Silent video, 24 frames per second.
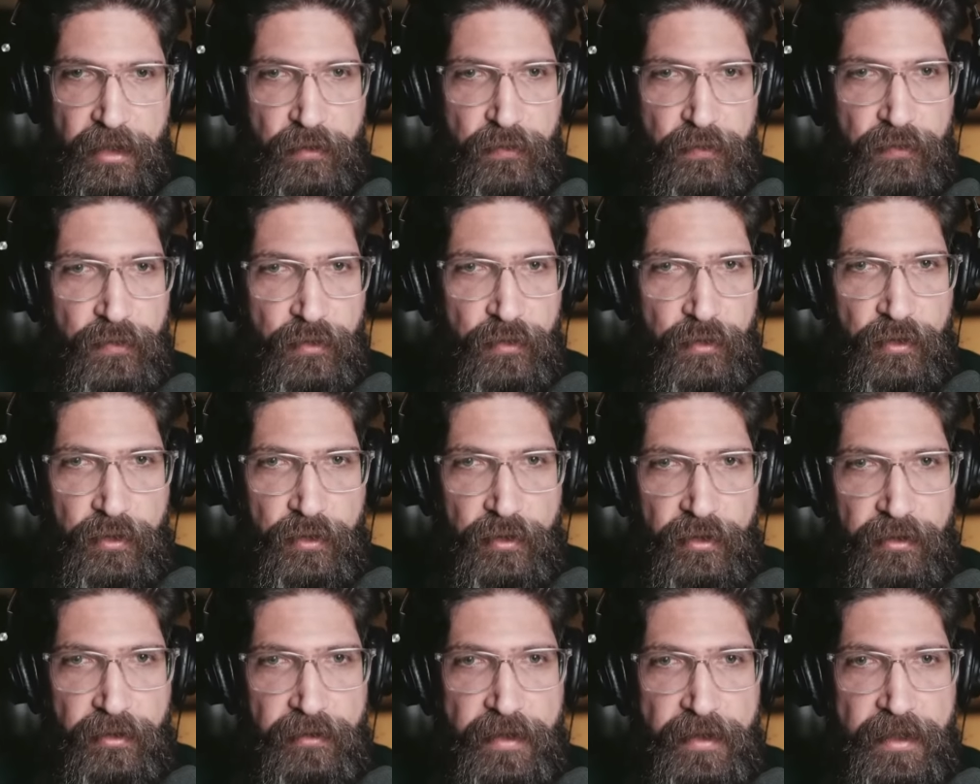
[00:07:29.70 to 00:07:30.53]

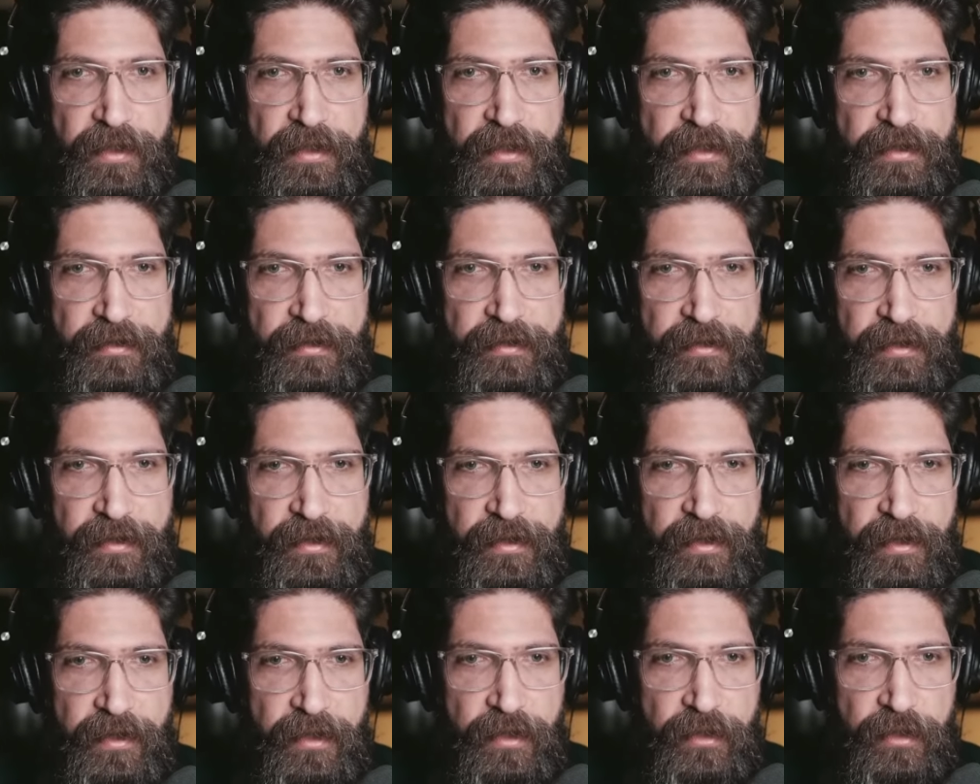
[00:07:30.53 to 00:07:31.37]
for
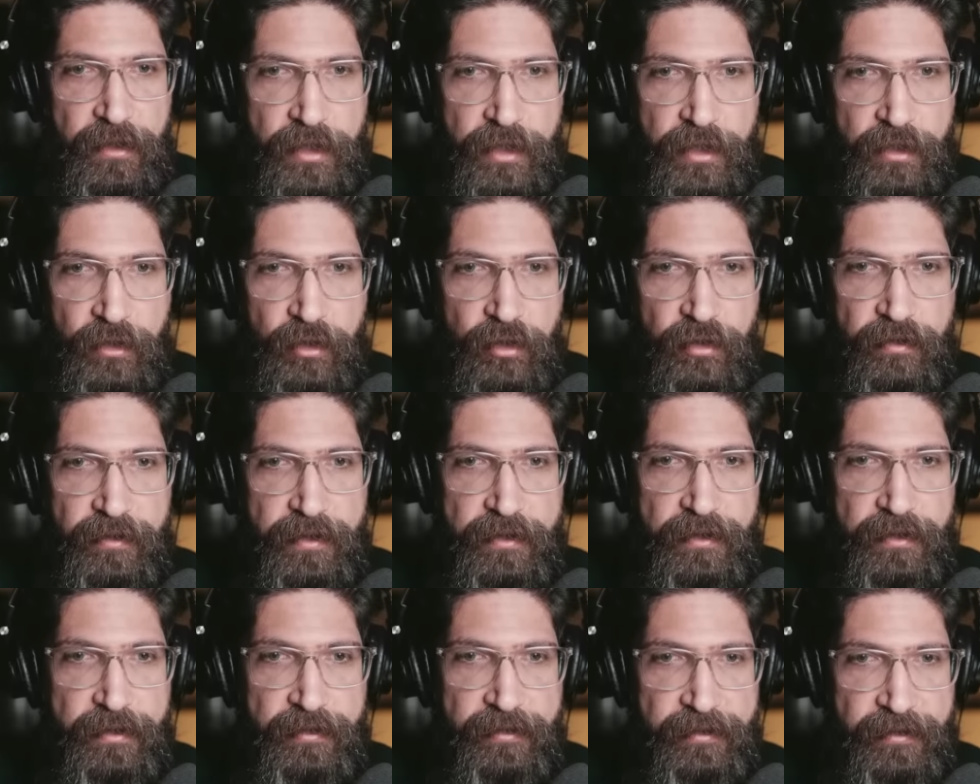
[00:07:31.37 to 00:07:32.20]
the New
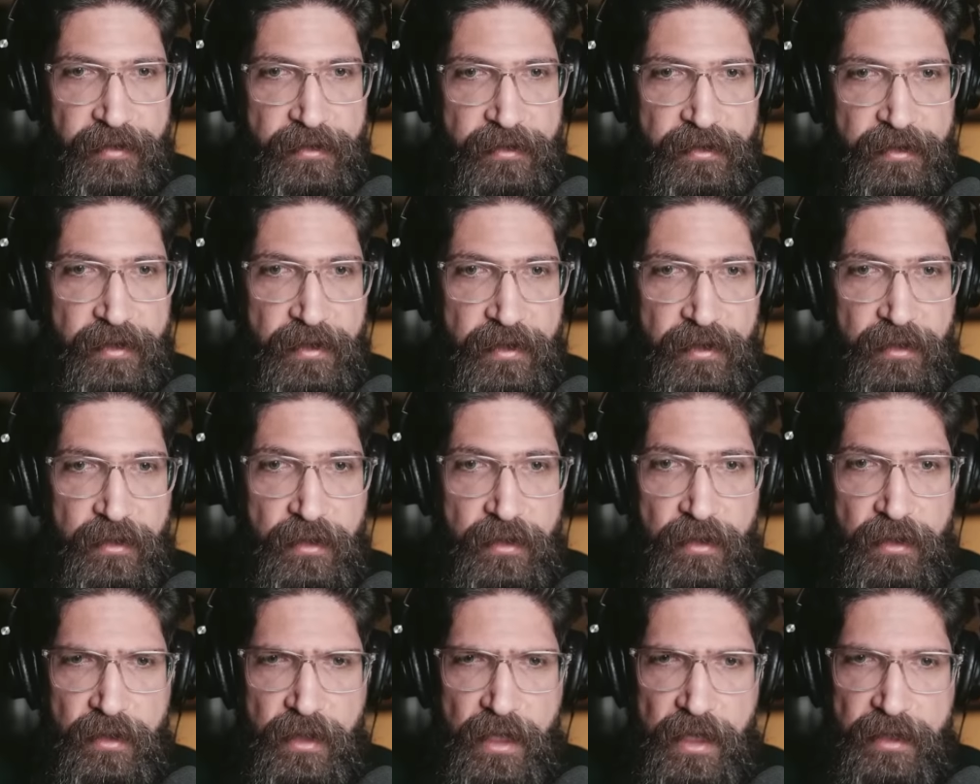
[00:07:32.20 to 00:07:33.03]
York City,
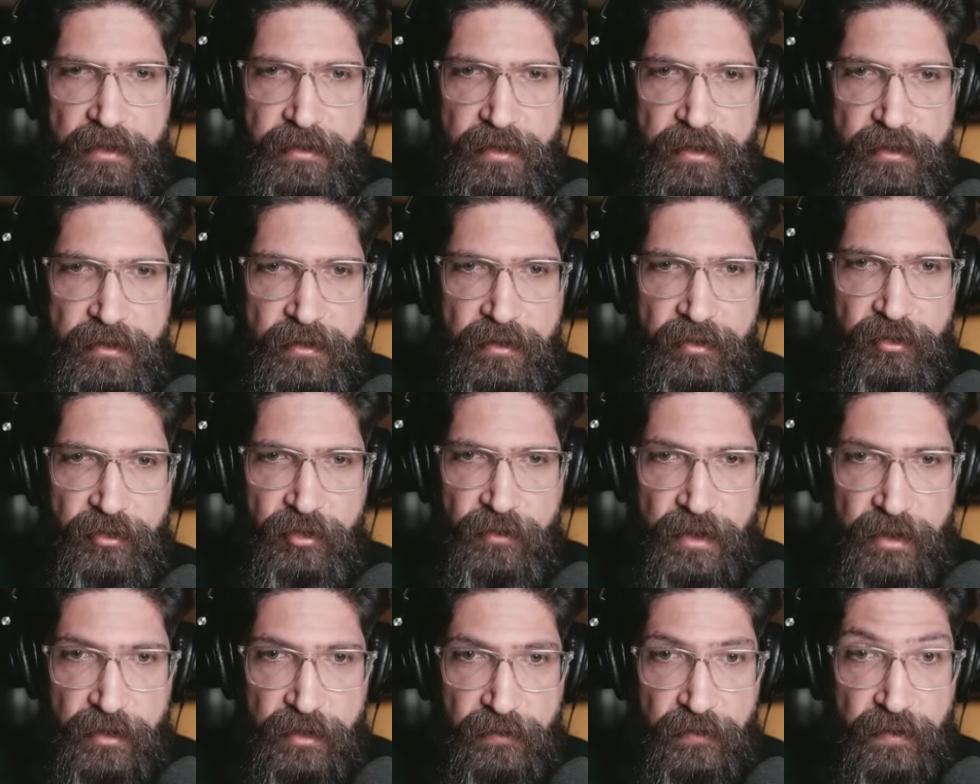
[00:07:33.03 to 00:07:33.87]
I think,
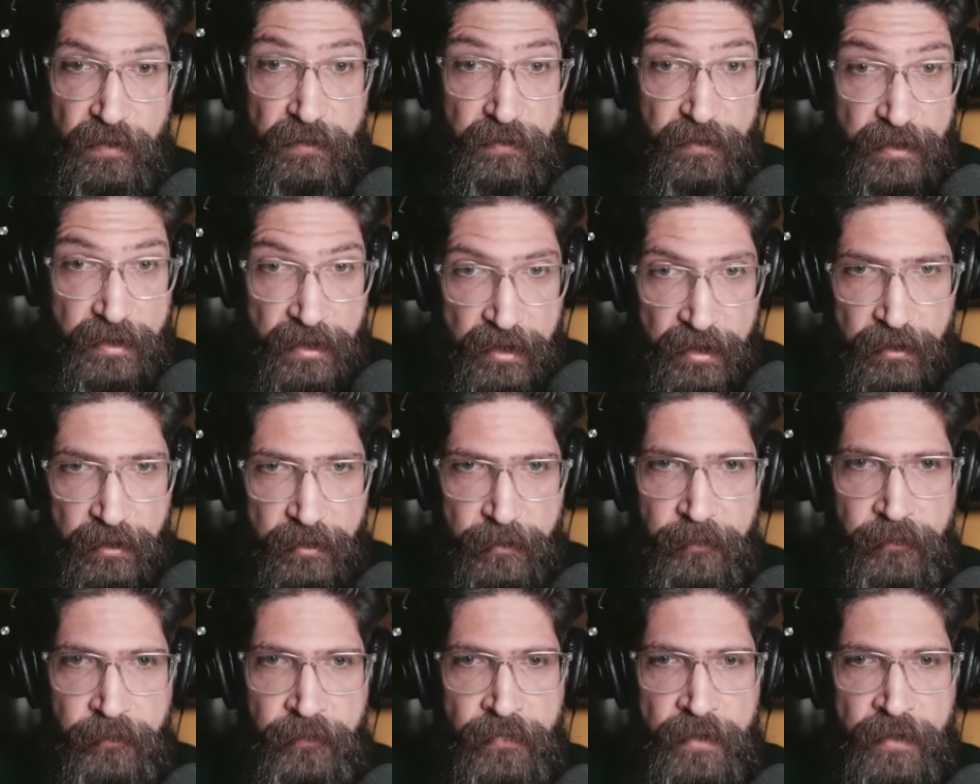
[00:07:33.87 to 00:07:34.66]
District 15.